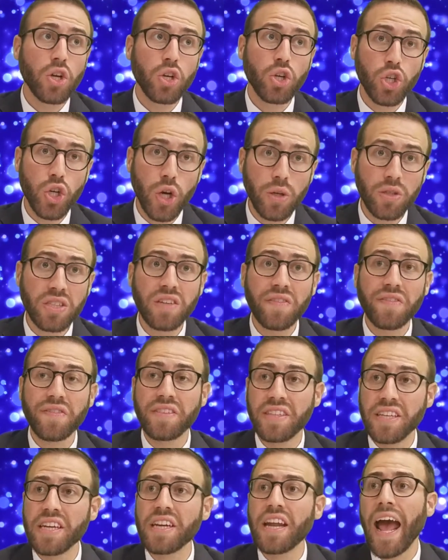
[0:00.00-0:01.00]
Joseph
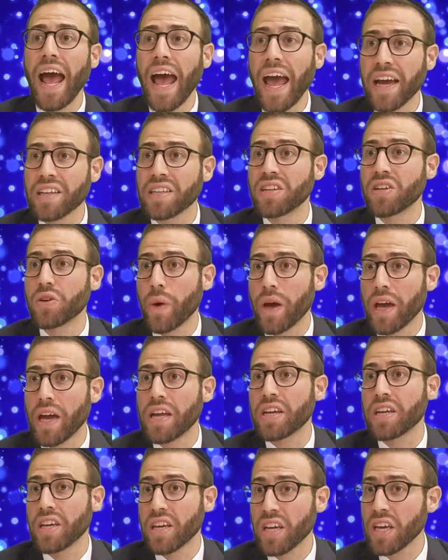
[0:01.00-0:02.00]
did act in a way,
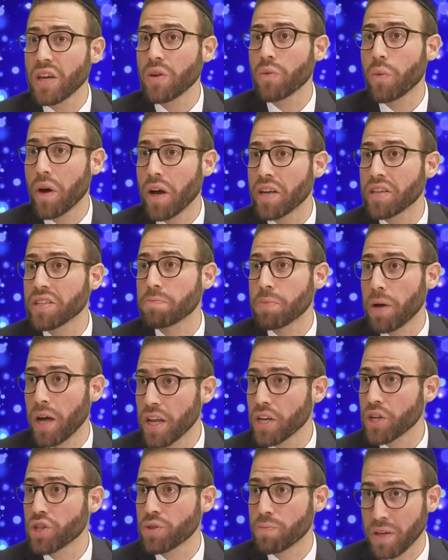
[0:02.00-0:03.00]
and he was
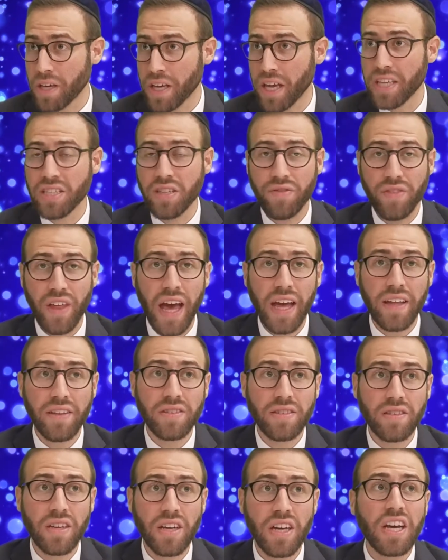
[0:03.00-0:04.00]
punished because of
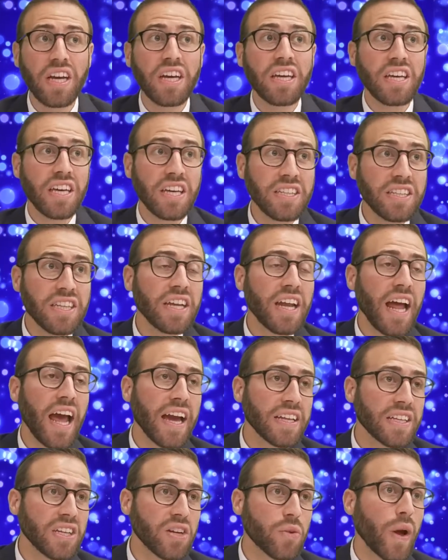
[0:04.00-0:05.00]
that. He did
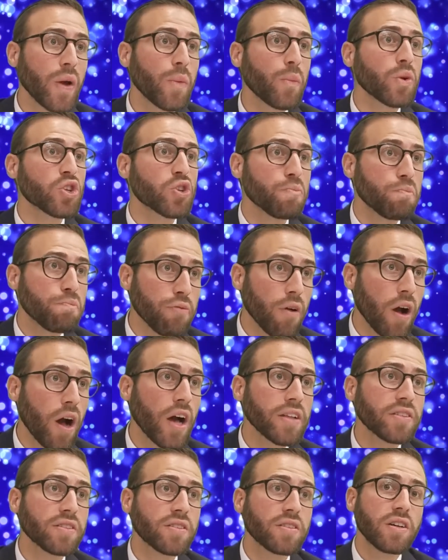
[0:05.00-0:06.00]
act in a way which
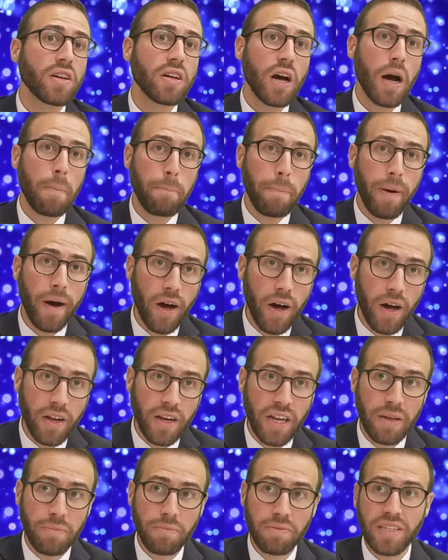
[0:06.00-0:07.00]
brought
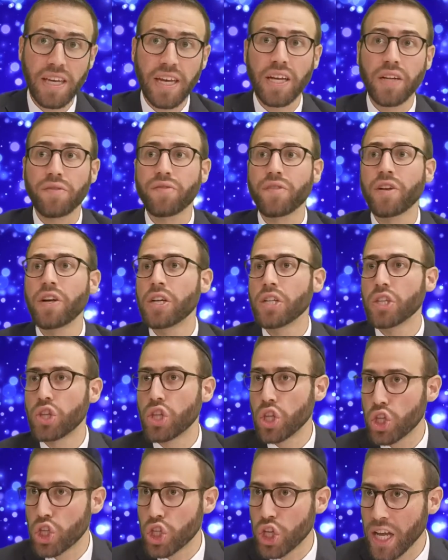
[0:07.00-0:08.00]
upon himself
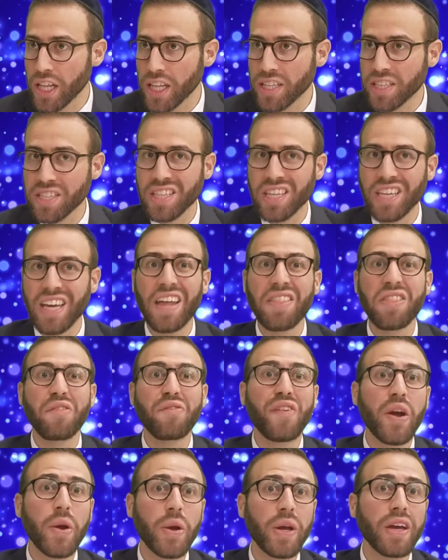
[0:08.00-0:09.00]
the jealousy and the
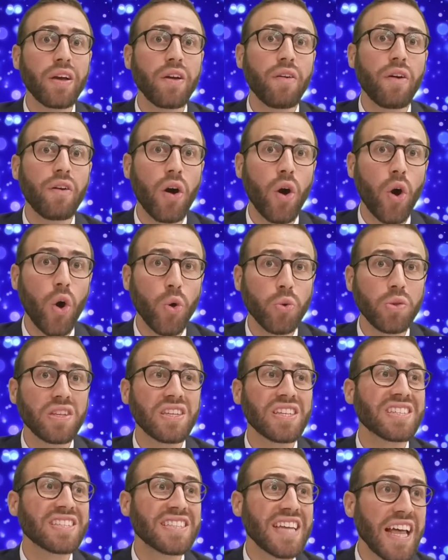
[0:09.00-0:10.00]
very
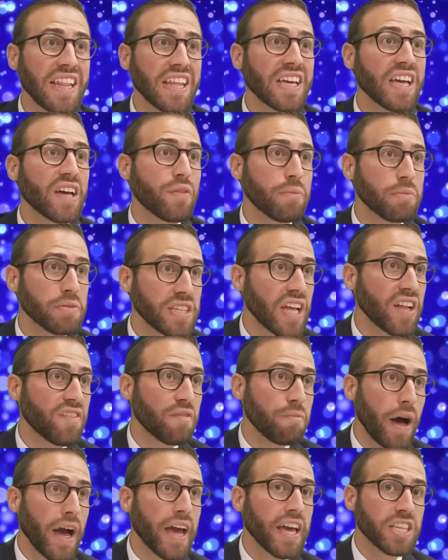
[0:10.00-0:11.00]
own selling of
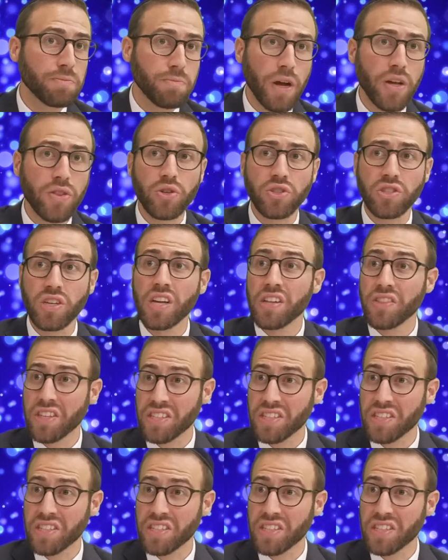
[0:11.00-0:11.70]
himself by his brothers.